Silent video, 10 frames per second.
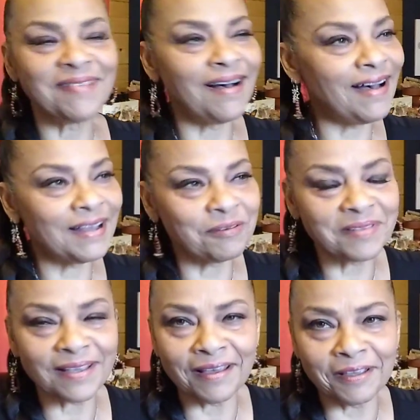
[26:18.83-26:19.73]
I
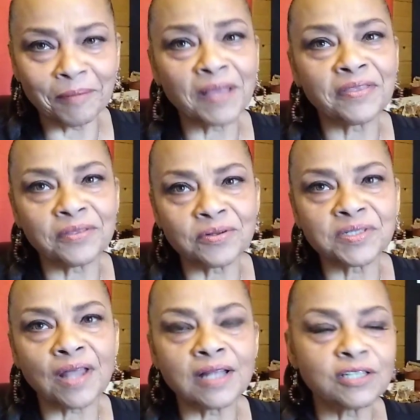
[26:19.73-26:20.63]
don't think I am. I think
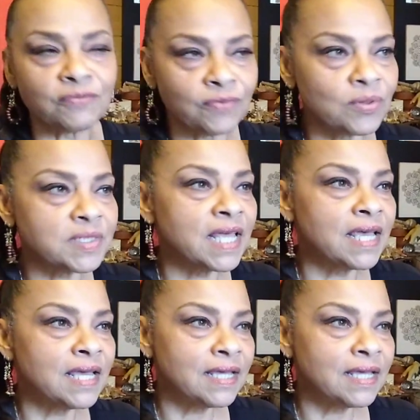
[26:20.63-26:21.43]
there's lots of folks